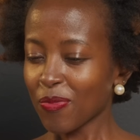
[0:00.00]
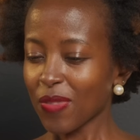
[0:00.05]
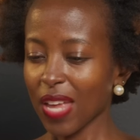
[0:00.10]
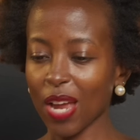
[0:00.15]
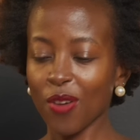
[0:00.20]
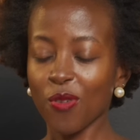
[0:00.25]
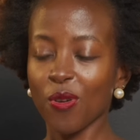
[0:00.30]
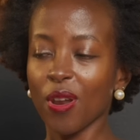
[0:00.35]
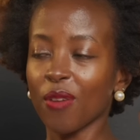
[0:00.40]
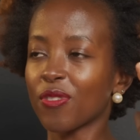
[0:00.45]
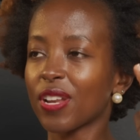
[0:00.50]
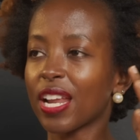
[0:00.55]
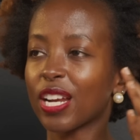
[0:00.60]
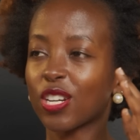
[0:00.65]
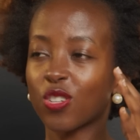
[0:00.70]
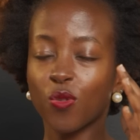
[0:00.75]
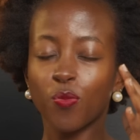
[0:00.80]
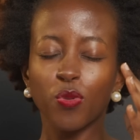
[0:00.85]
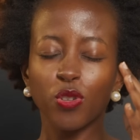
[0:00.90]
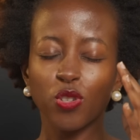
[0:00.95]
I don't know. I feel like
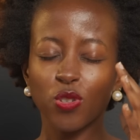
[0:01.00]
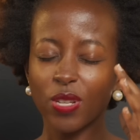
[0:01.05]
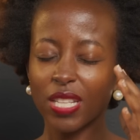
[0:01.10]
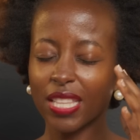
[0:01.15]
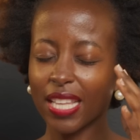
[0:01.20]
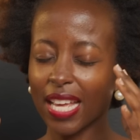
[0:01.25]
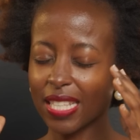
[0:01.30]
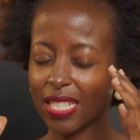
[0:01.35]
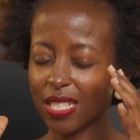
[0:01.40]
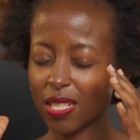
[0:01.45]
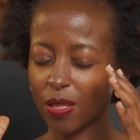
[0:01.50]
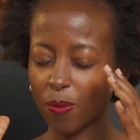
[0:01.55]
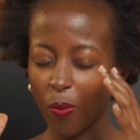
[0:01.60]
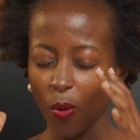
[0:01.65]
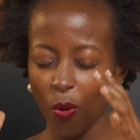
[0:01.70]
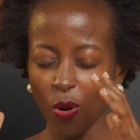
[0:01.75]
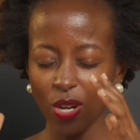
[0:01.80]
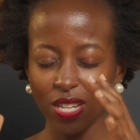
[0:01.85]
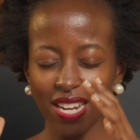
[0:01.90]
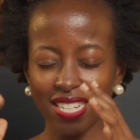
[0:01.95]
she'll put you in that
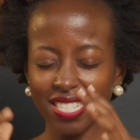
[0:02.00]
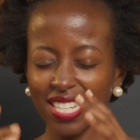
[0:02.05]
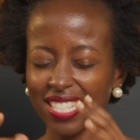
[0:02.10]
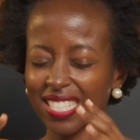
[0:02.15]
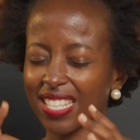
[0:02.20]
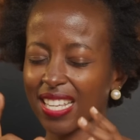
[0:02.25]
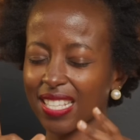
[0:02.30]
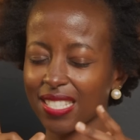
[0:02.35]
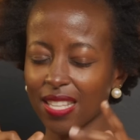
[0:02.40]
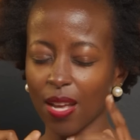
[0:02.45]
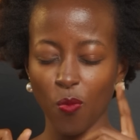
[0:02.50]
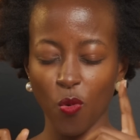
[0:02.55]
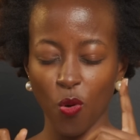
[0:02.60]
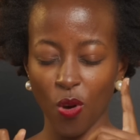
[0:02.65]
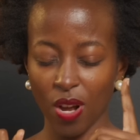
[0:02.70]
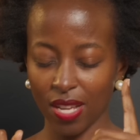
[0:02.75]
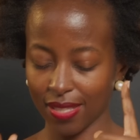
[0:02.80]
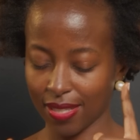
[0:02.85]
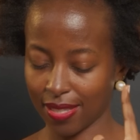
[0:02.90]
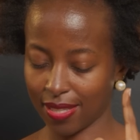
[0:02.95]
spot and just say some
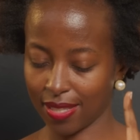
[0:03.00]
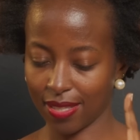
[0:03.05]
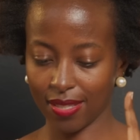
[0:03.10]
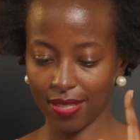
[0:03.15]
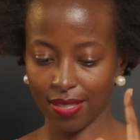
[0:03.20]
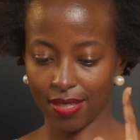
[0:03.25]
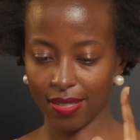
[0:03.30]
words.